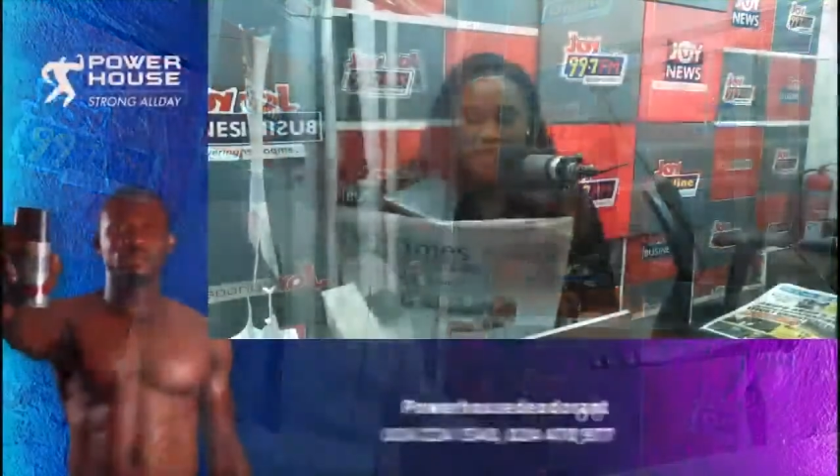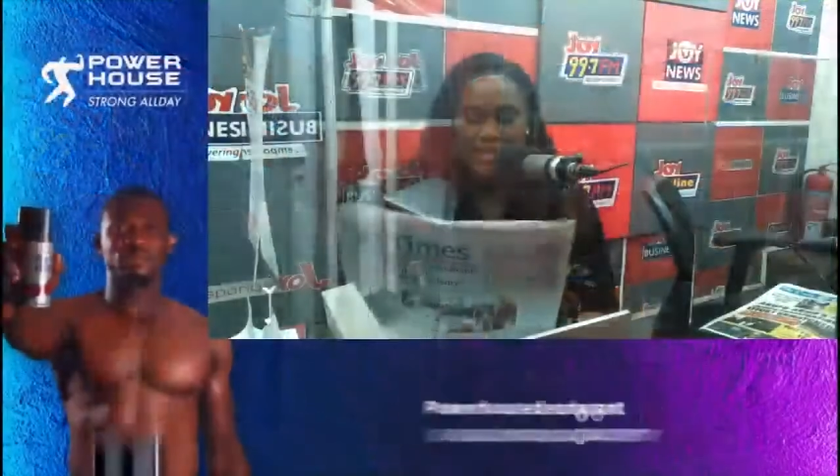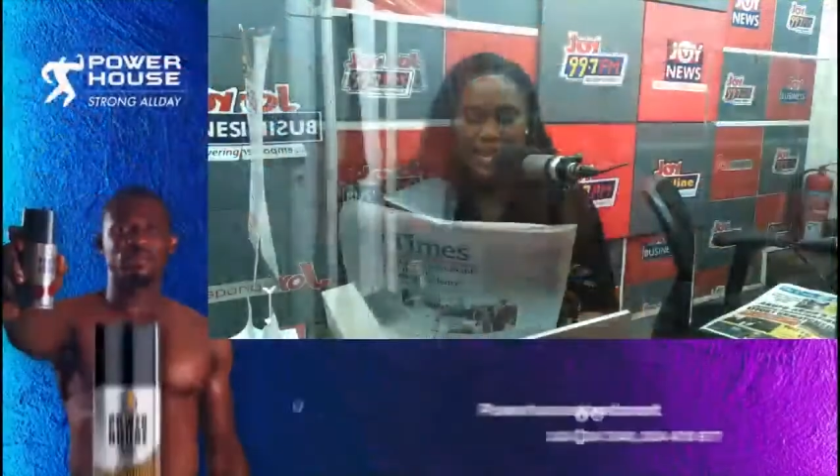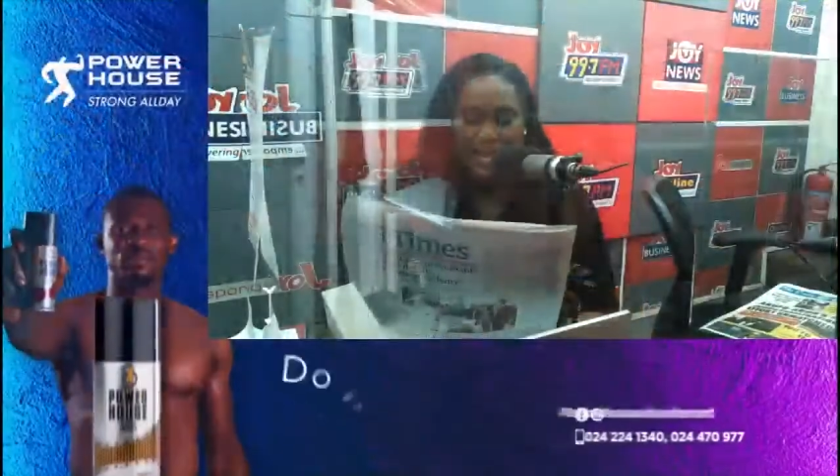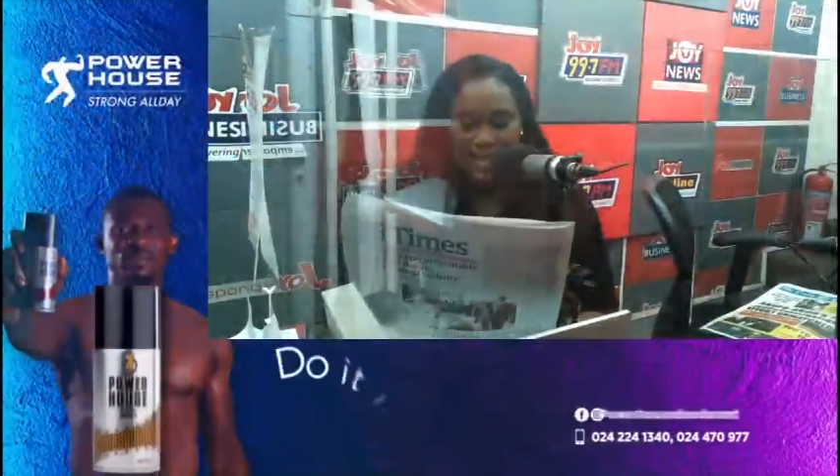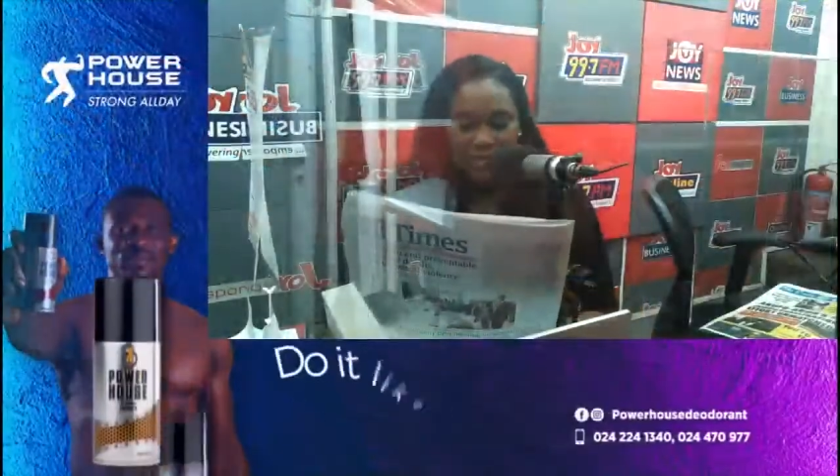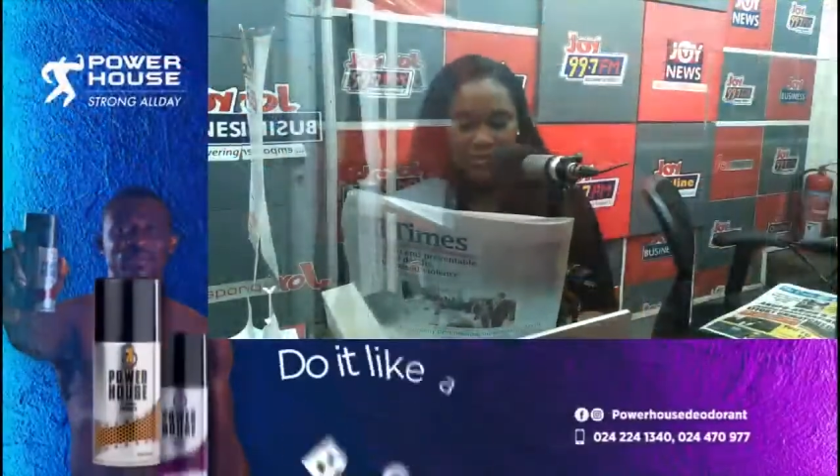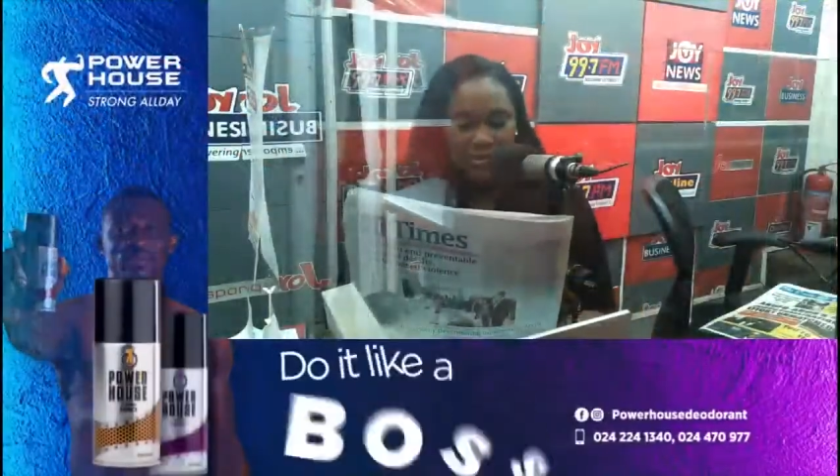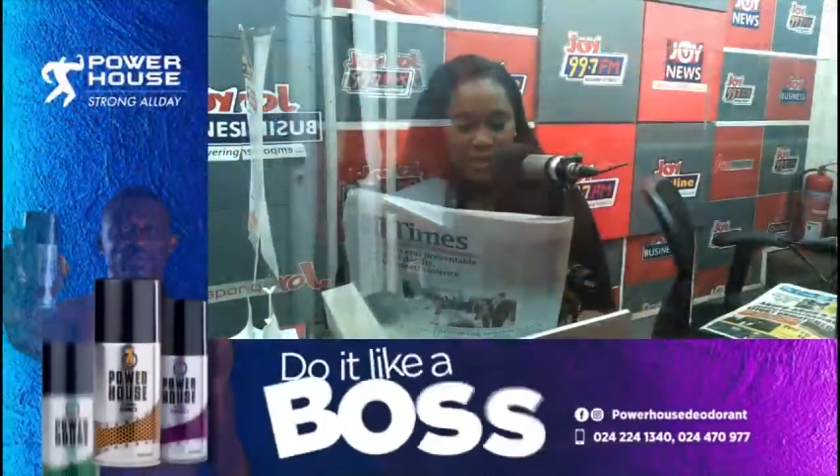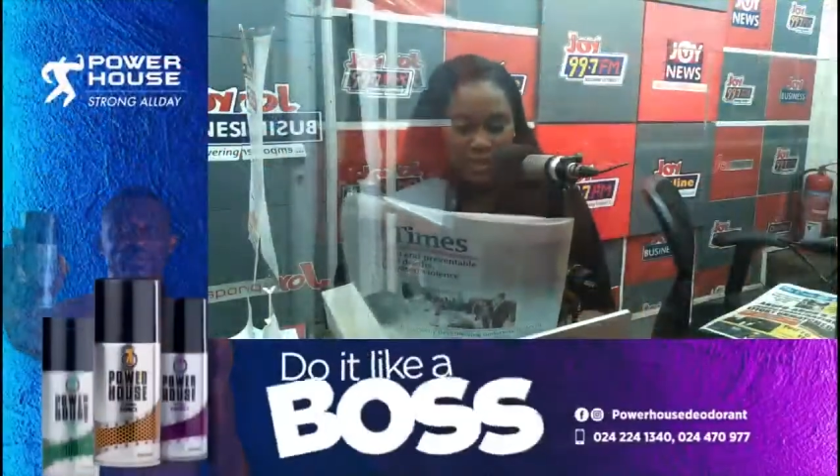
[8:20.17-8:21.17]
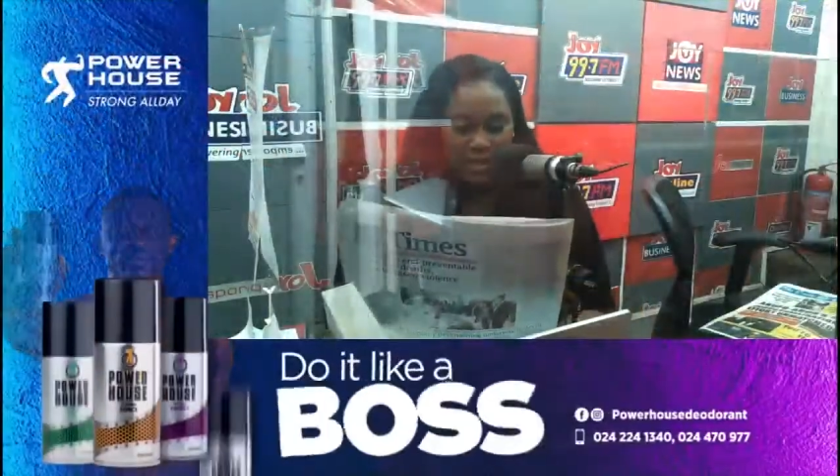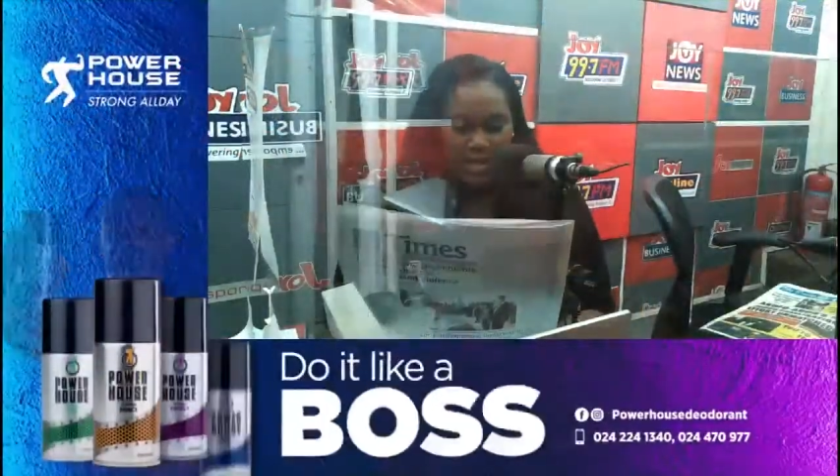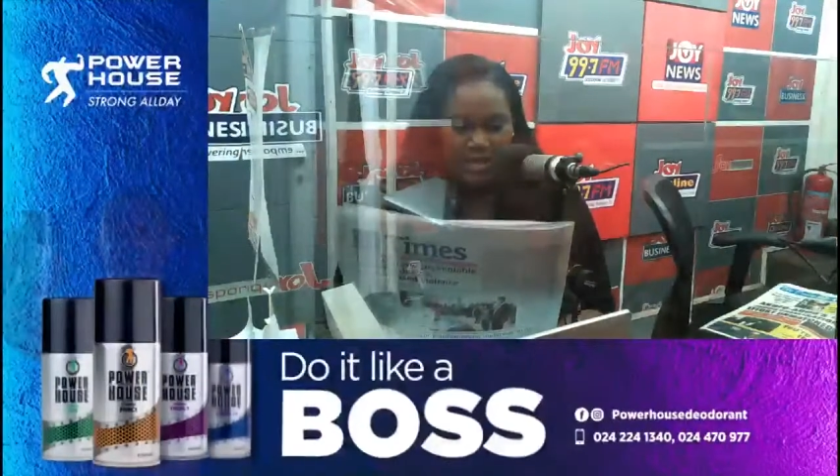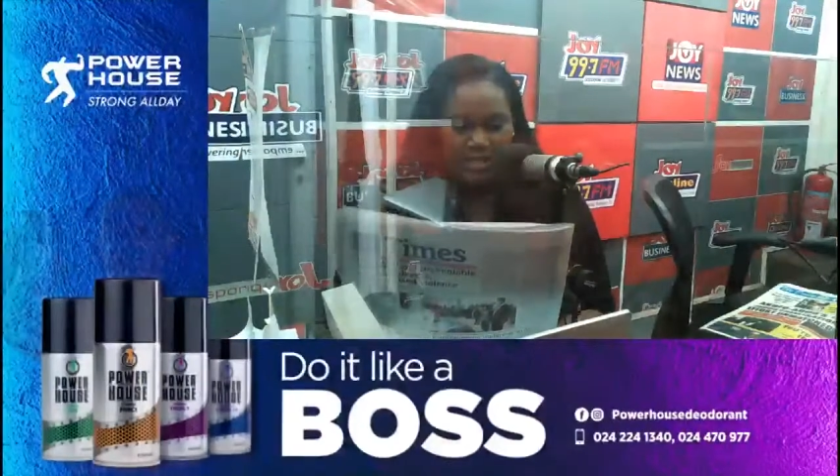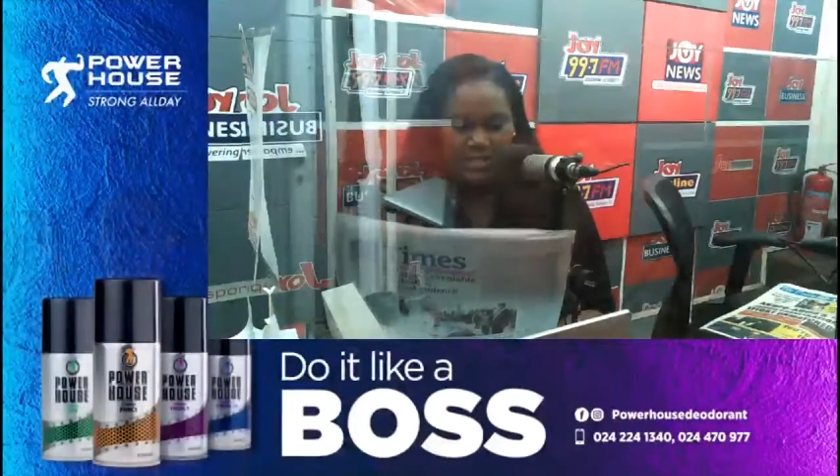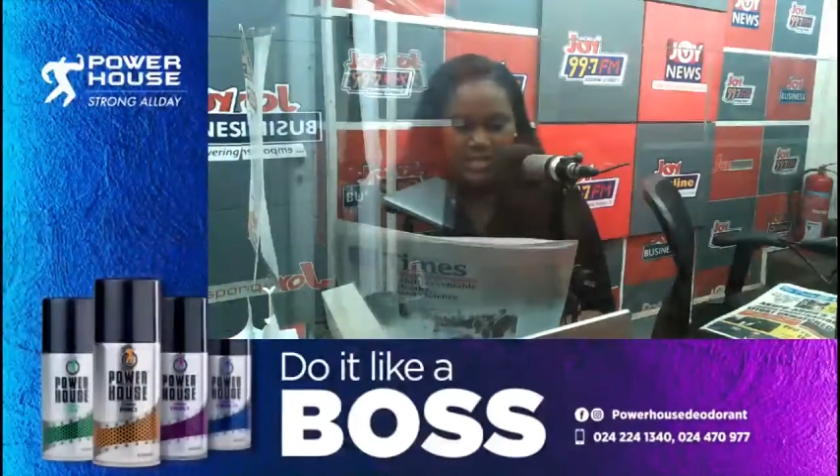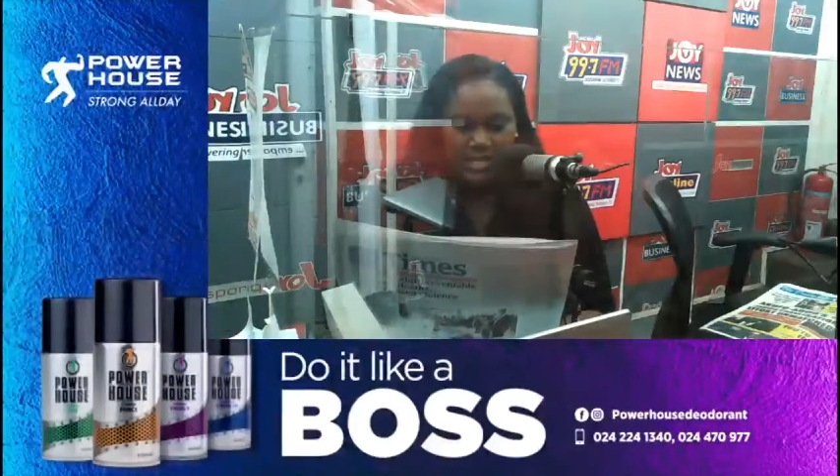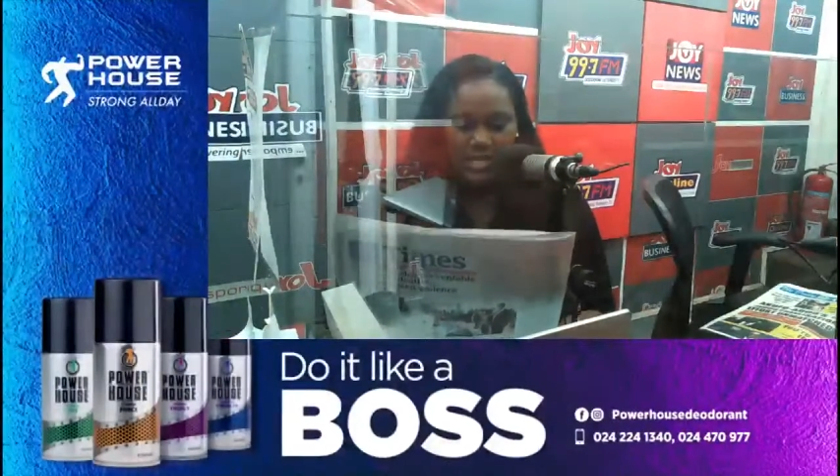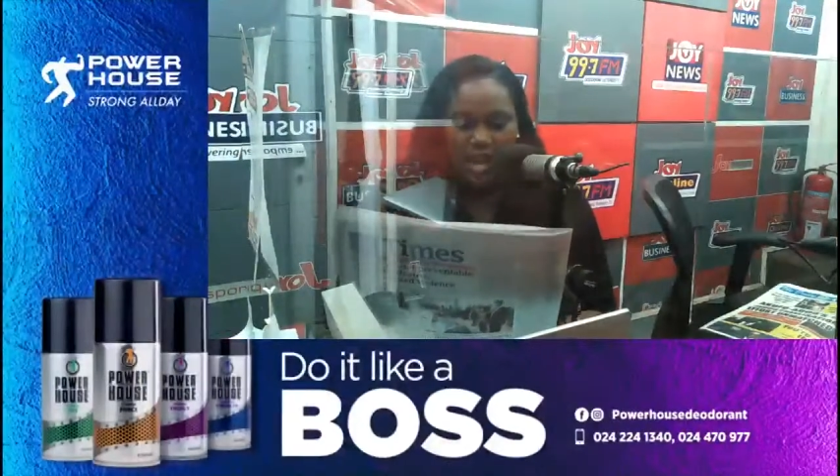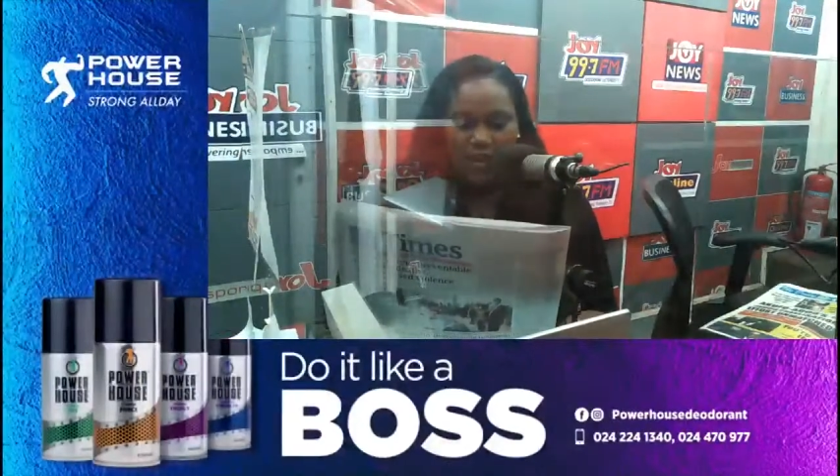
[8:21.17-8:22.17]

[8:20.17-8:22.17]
pays 800 million Ghana cedis